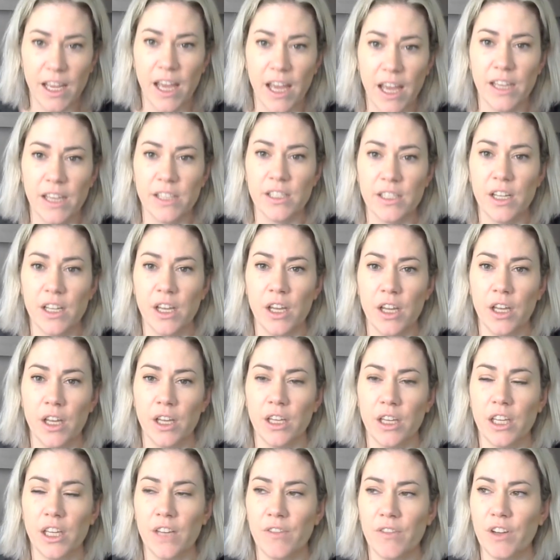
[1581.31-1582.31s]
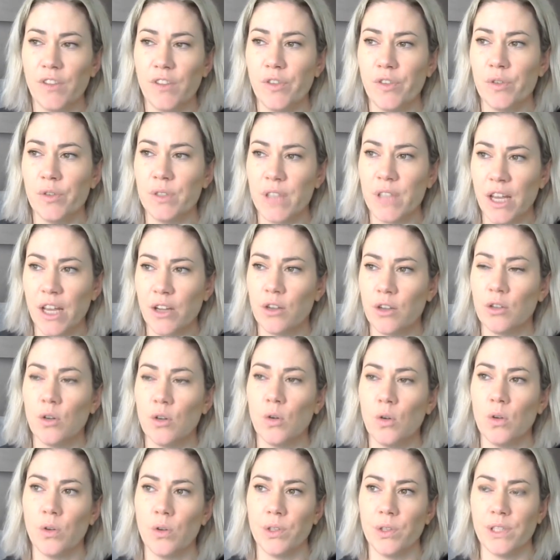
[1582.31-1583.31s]
And even if you set your
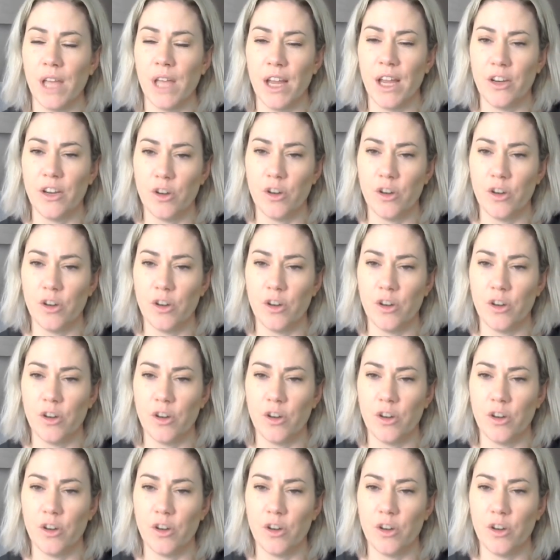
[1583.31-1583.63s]
goals and